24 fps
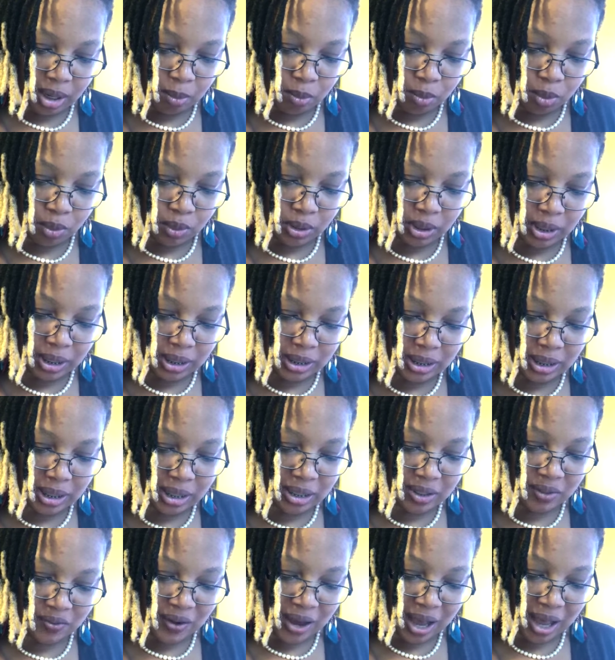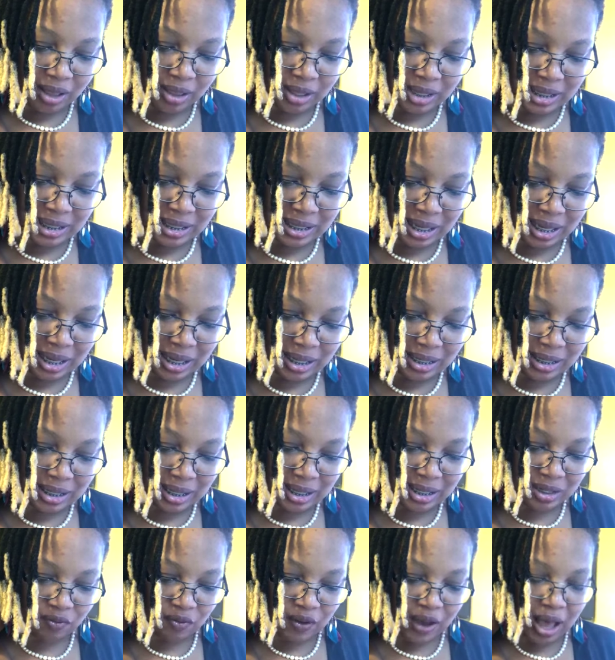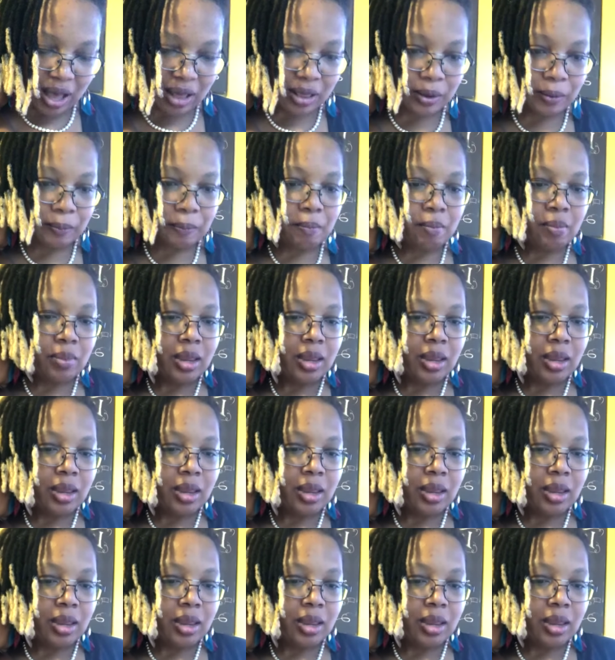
and brought it unto his father, and said unto his father,